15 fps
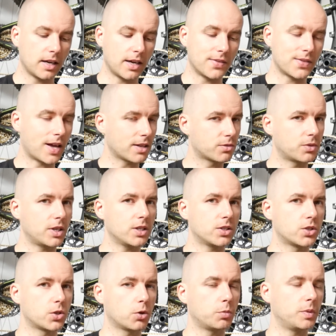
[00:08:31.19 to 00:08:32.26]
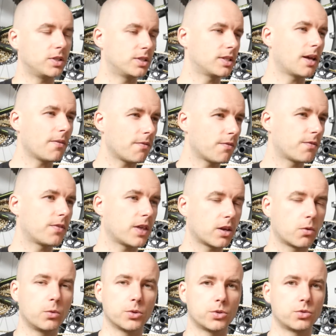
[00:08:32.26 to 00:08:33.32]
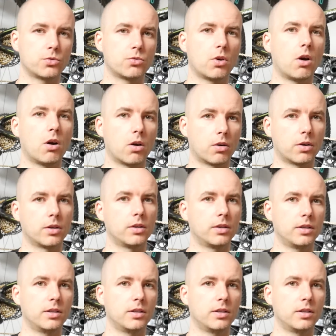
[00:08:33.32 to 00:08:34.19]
And that race showed me something was wrong